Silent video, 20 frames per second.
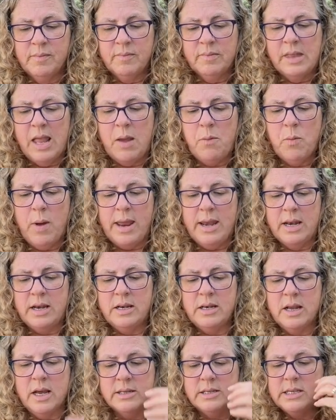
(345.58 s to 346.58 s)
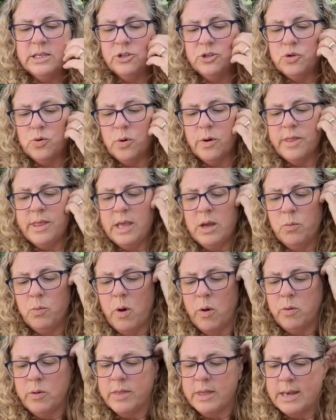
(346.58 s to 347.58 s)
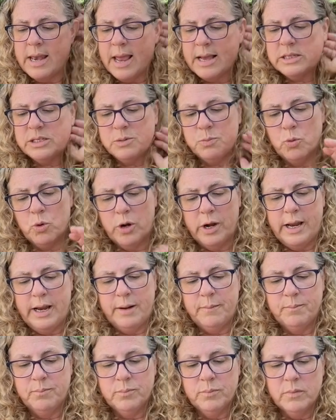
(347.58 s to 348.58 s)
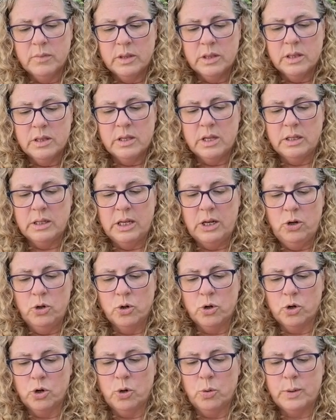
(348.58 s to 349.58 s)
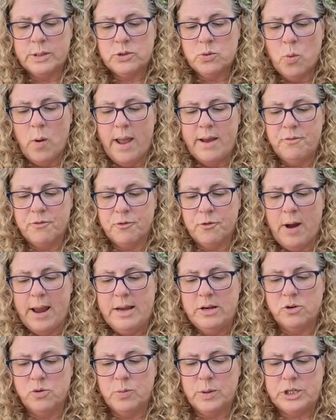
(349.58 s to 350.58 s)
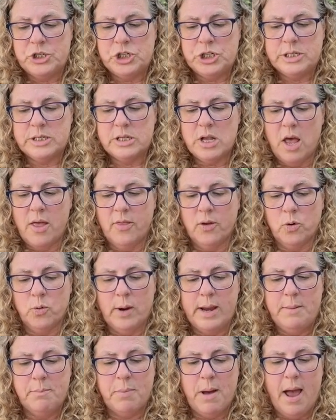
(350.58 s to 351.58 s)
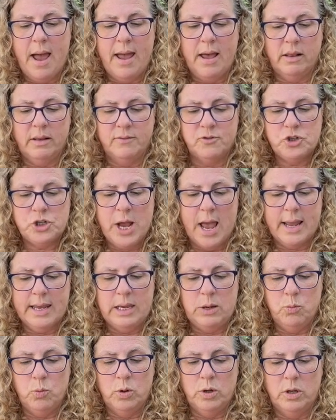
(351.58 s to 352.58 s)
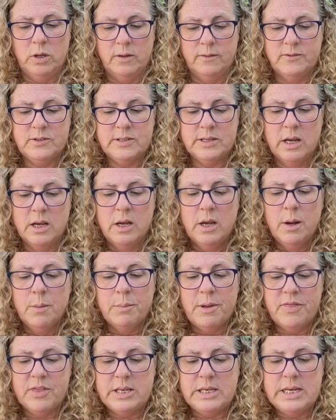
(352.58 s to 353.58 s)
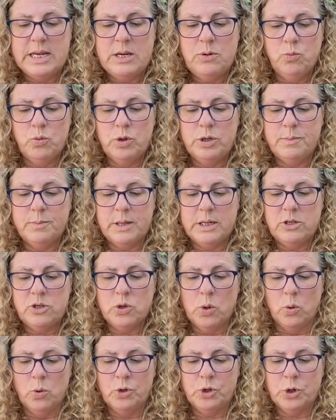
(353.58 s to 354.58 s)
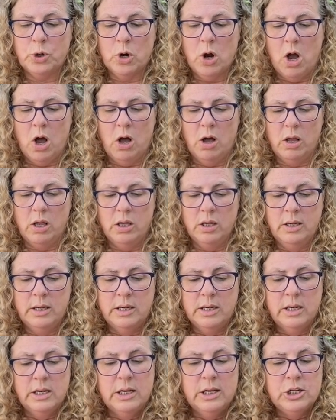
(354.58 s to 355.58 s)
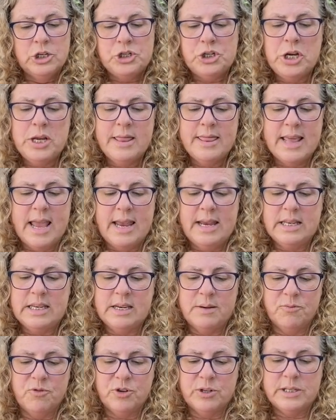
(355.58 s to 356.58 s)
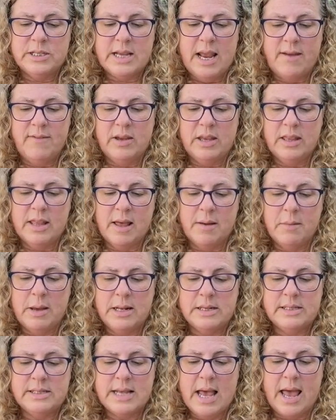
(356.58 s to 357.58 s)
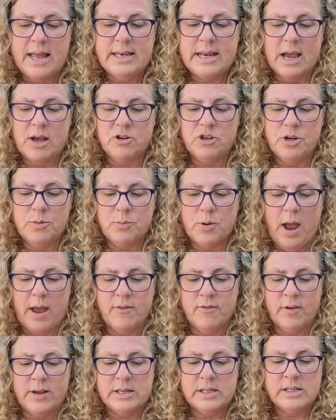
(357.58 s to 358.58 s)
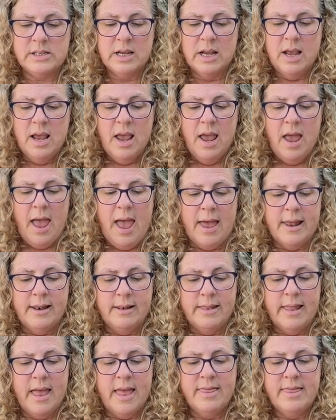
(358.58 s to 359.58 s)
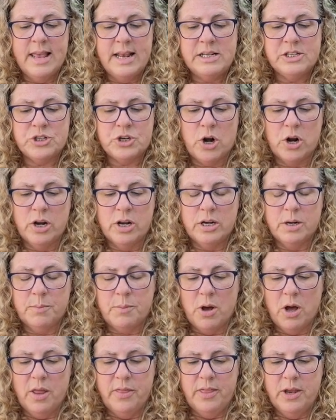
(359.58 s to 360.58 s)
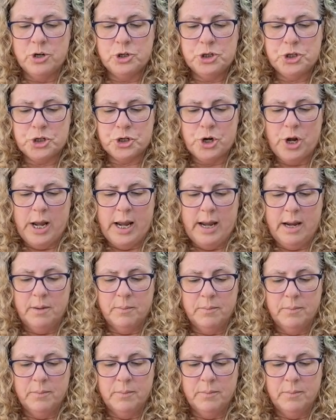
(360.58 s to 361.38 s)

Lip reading: They waited until Dorothy awoke the next morning. The little girl was quite frightened when she saw the great pile of shaggy wolves, but the Tin Woodman told her all. She thanked him for saving them and sat down to breakfast, and then they started upon their journey.